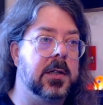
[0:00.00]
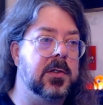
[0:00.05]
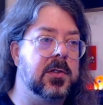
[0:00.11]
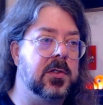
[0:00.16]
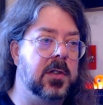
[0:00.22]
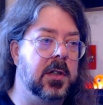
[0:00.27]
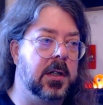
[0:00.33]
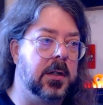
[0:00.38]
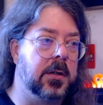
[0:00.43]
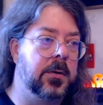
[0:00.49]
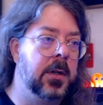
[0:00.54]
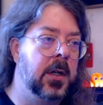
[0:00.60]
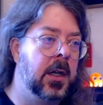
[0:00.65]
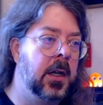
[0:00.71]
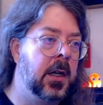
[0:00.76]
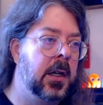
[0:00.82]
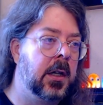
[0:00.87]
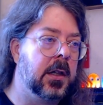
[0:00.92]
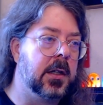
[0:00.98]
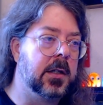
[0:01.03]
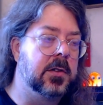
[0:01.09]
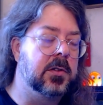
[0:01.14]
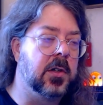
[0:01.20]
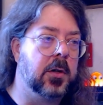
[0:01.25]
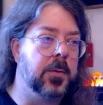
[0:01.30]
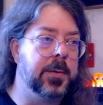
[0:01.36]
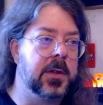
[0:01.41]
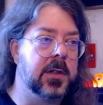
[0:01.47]
So let's
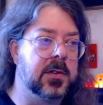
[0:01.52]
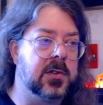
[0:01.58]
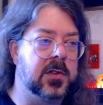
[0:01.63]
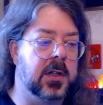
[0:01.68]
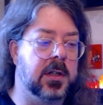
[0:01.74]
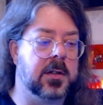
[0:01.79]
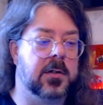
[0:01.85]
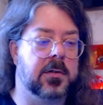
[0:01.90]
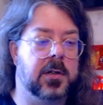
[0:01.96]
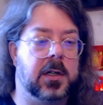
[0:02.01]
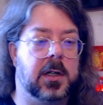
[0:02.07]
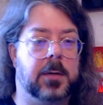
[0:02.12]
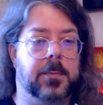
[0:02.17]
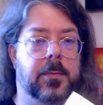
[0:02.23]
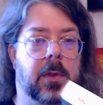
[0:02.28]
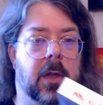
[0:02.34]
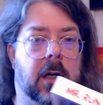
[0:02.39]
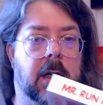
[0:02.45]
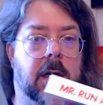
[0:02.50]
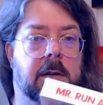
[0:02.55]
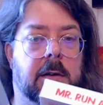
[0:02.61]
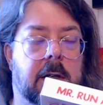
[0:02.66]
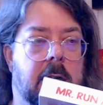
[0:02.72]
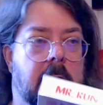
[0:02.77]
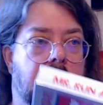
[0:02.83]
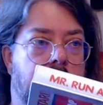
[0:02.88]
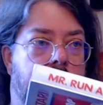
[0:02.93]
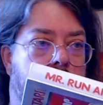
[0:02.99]
open the sucker up
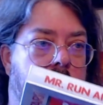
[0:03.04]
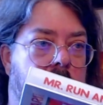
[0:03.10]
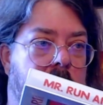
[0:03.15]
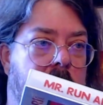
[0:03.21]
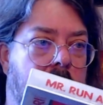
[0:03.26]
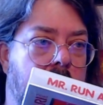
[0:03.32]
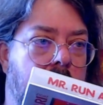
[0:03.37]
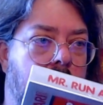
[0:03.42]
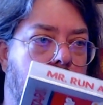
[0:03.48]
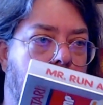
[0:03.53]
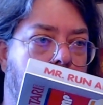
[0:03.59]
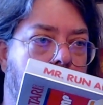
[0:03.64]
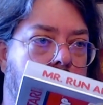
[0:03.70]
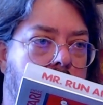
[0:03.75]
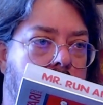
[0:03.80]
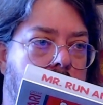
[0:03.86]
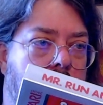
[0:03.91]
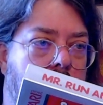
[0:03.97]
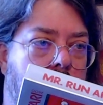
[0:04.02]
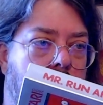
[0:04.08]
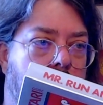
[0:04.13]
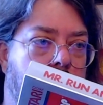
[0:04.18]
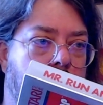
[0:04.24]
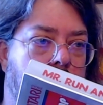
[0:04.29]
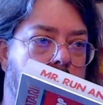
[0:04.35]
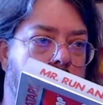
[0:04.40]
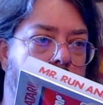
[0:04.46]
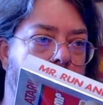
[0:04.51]
carefully and take a
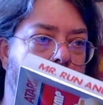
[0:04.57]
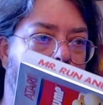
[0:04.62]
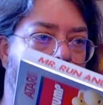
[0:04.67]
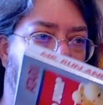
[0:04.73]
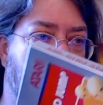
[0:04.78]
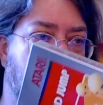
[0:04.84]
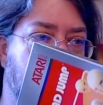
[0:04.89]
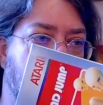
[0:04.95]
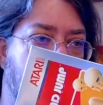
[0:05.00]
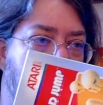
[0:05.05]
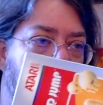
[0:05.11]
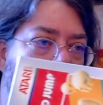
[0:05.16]
look at the inside